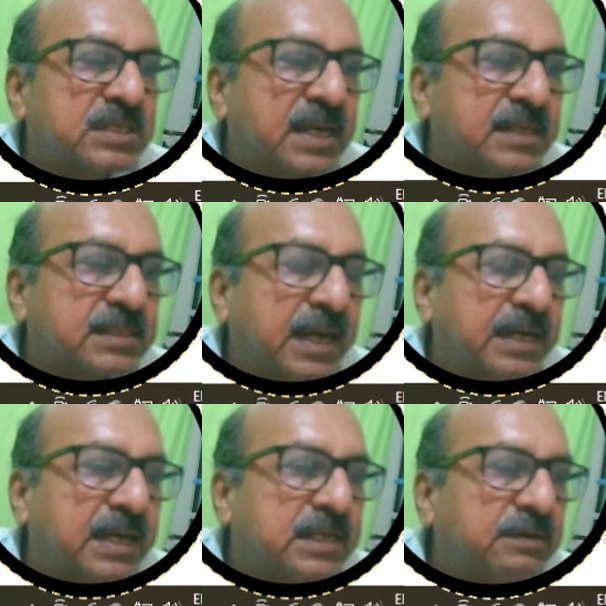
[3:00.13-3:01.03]
let us
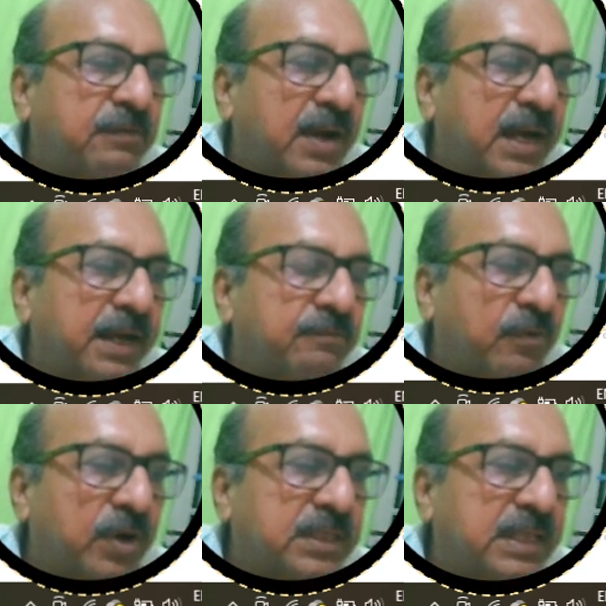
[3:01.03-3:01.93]
identify
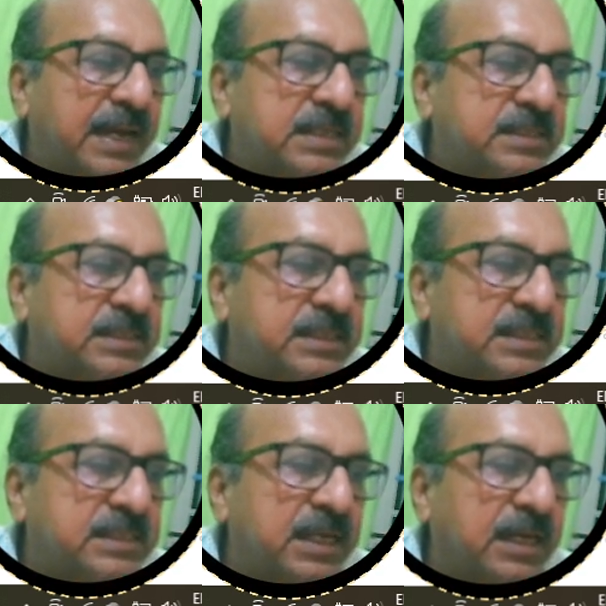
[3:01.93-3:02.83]
what
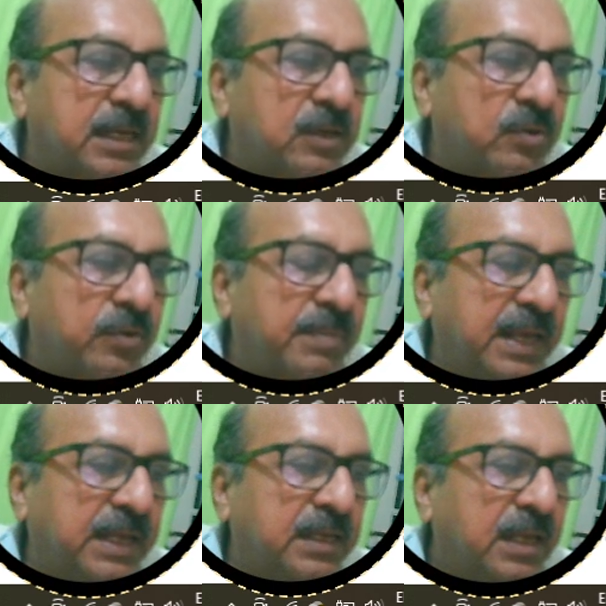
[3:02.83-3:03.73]
this signal could
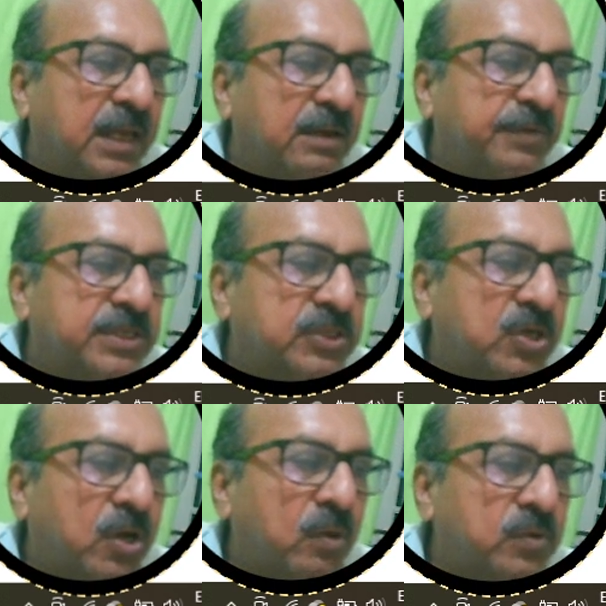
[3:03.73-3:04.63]
mean, which is
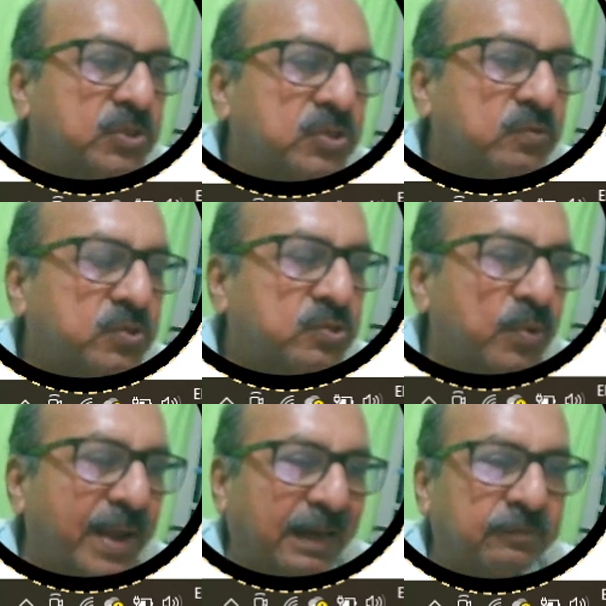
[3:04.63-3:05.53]
close to 12.